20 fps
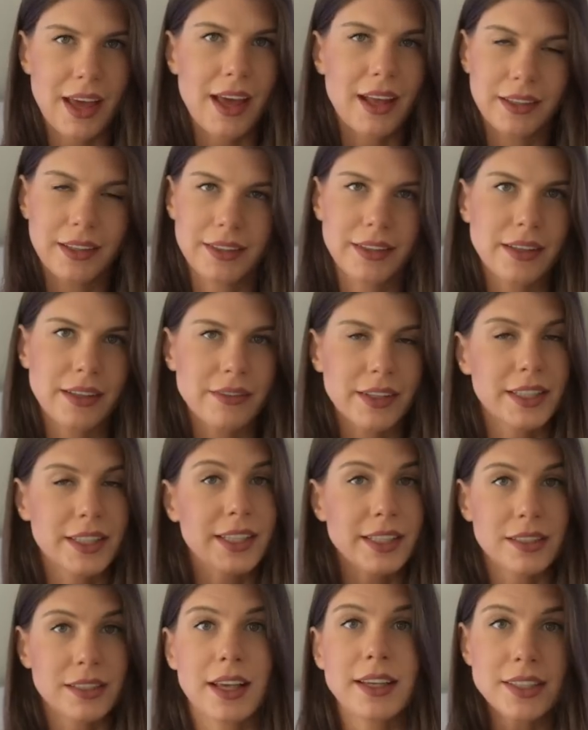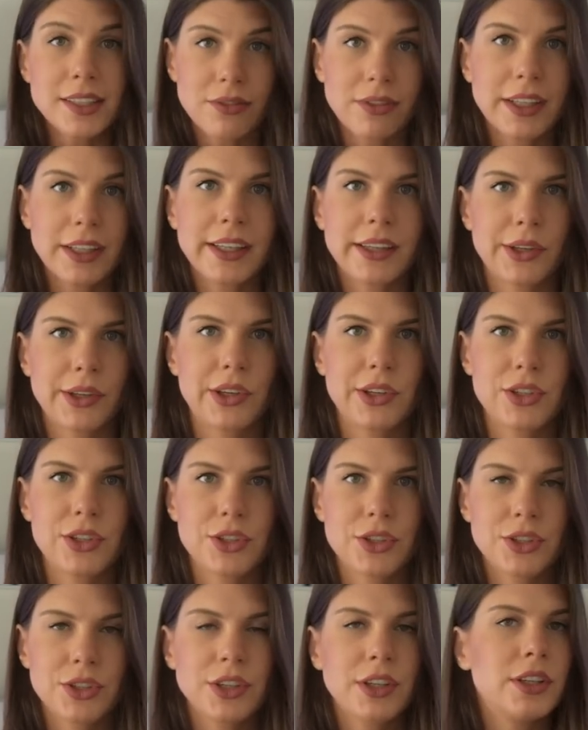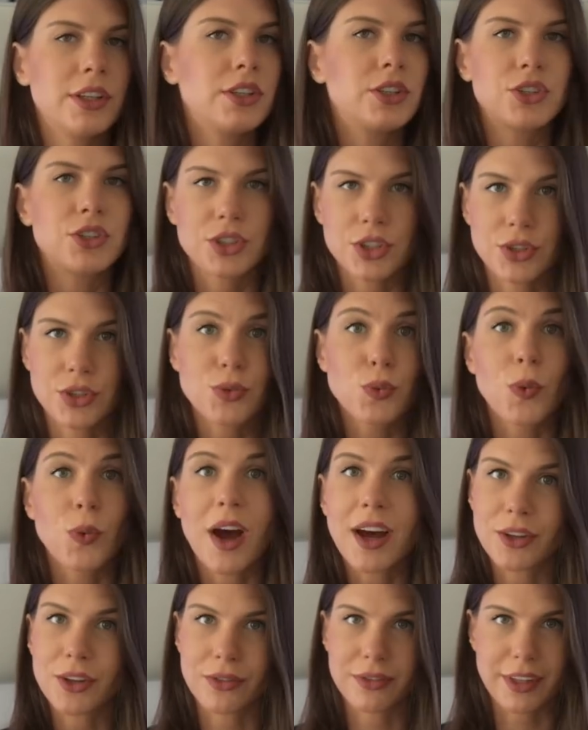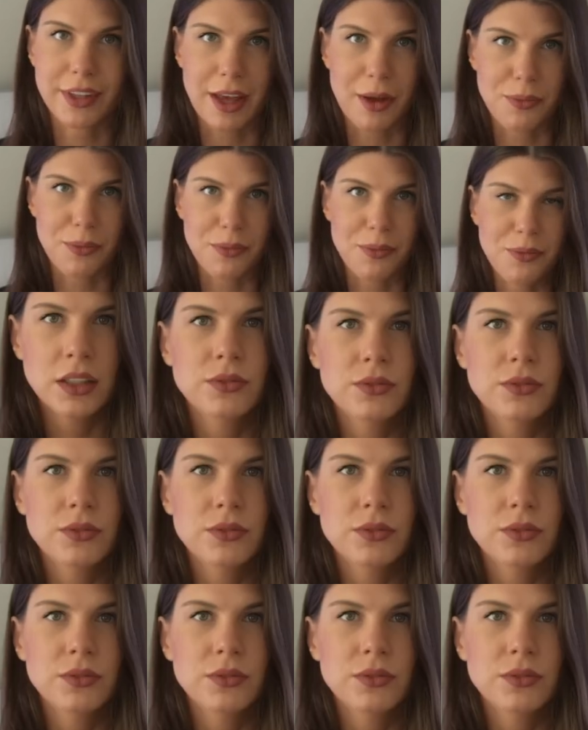and this excessive leakage is just one of them.